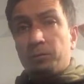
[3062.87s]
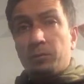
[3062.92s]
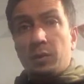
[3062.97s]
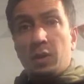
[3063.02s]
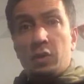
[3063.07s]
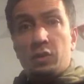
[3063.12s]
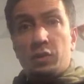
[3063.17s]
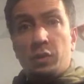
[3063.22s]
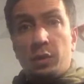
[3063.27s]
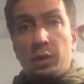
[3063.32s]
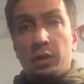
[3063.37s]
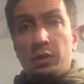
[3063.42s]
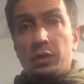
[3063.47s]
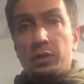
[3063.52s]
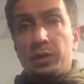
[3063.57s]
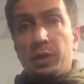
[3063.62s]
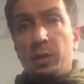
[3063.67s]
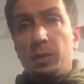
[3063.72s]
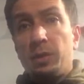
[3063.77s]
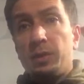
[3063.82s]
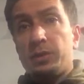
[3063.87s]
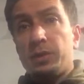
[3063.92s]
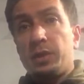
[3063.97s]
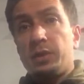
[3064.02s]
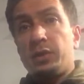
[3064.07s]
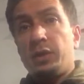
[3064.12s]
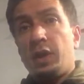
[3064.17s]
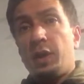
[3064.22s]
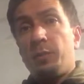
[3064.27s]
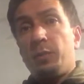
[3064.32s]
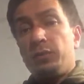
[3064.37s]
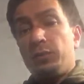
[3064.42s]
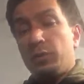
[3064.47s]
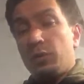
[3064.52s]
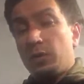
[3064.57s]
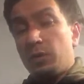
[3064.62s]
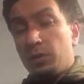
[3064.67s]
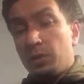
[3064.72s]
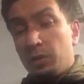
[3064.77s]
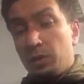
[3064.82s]
Sorry, I just noticed the time. We've
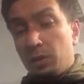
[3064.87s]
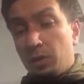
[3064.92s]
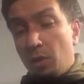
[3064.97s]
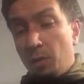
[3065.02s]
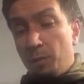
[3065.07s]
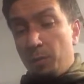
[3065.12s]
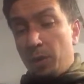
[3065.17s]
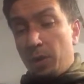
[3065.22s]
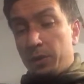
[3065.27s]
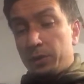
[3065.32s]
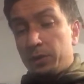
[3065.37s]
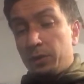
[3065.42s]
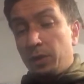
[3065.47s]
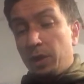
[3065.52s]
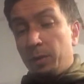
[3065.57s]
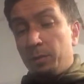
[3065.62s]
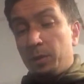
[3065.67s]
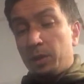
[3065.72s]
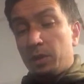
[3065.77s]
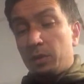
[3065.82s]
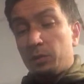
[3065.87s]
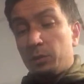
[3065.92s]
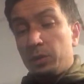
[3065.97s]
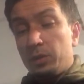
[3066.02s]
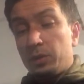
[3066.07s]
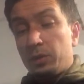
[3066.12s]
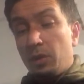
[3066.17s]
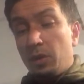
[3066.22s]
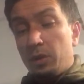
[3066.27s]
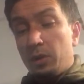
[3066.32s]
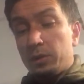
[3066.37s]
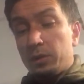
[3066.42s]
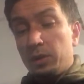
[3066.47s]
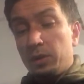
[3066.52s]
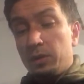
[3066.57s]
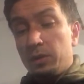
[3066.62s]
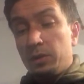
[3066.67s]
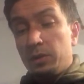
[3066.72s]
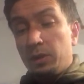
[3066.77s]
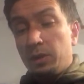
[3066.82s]
gone past 9 because we
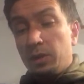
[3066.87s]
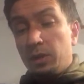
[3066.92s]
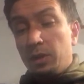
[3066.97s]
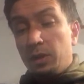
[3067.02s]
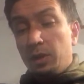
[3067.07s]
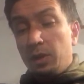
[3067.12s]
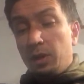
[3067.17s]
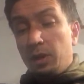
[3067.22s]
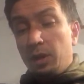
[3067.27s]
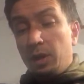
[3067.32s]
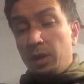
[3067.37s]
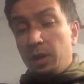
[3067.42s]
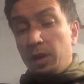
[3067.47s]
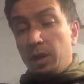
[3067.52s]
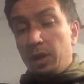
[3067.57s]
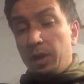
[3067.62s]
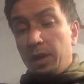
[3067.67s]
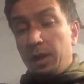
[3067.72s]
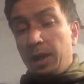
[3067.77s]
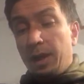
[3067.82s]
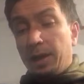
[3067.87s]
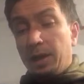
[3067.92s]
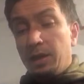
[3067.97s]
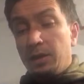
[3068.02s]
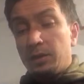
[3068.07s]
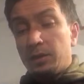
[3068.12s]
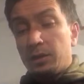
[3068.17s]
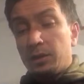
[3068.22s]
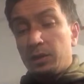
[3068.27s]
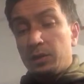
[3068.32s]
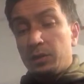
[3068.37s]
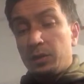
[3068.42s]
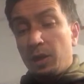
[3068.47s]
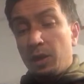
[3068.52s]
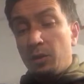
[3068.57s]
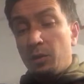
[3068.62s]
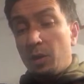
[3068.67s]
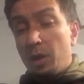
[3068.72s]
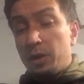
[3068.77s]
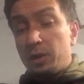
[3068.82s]
started late.
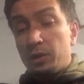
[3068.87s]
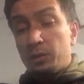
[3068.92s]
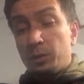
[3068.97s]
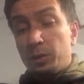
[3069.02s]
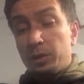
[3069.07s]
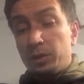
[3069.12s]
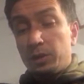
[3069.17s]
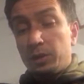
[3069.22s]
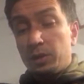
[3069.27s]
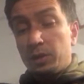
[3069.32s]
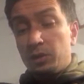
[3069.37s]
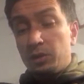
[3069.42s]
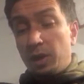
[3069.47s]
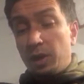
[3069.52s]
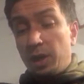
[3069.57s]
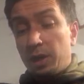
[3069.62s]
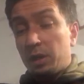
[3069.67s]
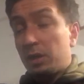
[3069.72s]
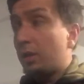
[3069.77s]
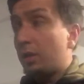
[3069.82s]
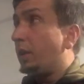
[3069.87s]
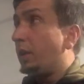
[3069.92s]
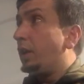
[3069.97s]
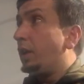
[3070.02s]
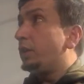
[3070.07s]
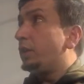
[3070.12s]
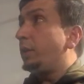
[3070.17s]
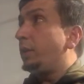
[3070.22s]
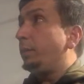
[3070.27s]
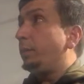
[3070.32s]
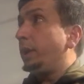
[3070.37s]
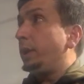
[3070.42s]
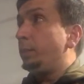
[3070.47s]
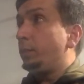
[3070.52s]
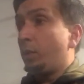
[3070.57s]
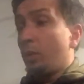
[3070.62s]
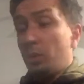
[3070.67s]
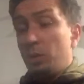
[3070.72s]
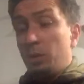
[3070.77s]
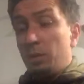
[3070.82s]
So I just wanted to check that
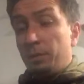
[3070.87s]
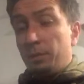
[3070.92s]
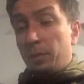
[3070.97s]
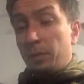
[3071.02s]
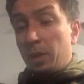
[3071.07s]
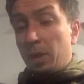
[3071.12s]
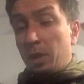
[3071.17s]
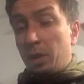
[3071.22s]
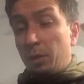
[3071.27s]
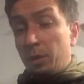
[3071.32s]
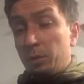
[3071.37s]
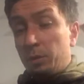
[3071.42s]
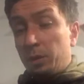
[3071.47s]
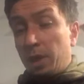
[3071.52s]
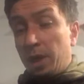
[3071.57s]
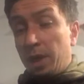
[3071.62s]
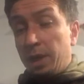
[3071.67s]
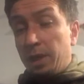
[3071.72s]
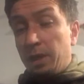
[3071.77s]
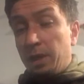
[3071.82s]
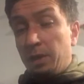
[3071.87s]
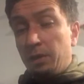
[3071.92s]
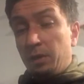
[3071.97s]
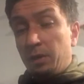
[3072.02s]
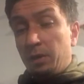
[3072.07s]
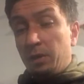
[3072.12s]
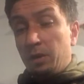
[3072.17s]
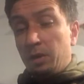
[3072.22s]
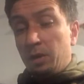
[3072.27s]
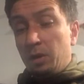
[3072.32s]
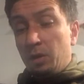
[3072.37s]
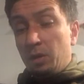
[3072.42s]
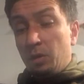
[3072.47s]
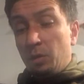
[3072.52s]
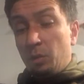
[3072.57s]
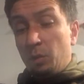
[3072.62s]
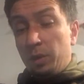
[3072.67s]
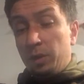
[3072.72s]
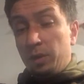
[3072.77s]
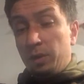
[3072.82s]
people are okay
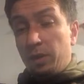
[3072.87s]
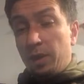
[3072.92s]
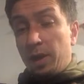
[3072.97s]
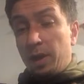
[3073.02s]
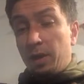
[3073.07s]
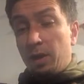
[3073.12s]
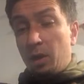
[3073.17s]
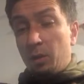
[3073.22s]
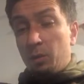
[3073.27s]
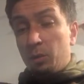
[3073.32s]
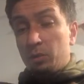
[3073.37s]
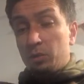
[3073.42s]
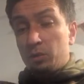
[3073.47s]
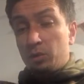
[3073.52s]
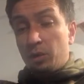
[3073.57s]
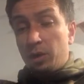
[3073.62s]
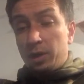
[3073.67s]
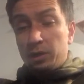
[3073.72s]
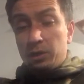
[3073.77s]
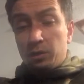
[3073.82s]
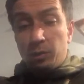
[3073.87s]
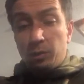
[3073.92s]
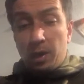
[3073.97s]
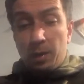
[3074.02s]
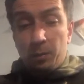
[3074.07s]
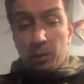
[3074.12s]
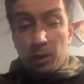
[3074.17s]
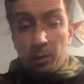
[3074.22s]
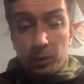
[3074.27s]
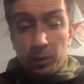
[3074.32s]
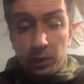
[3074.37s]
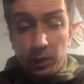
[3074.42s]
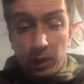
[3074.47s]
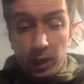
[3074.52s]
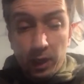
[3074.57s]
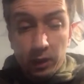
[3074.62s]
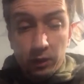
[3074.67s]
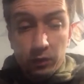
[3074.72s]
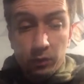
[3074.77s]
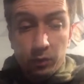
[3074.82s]
with that. I will try to wrap up in the
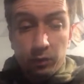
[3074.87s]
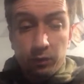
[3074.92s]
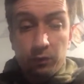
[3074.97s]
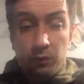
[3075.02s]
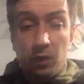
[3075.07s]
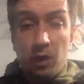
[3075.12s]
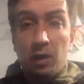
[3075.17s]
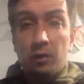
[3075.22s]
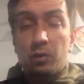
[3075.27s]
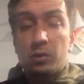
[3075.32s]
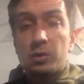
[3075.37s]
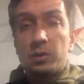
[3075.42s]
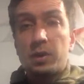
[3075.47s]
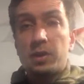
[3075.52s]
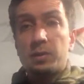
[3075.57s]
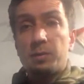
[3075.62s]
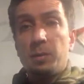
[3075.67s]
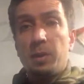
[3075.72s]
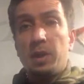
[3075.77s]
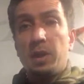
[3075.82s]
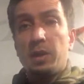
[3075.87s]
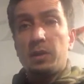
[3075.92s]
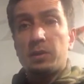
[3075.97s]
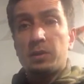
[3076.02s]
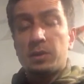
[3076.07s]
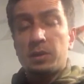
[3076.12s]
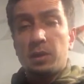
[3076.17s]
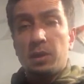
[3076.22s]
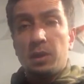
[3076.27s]
next sort of 5 or 6 minutes,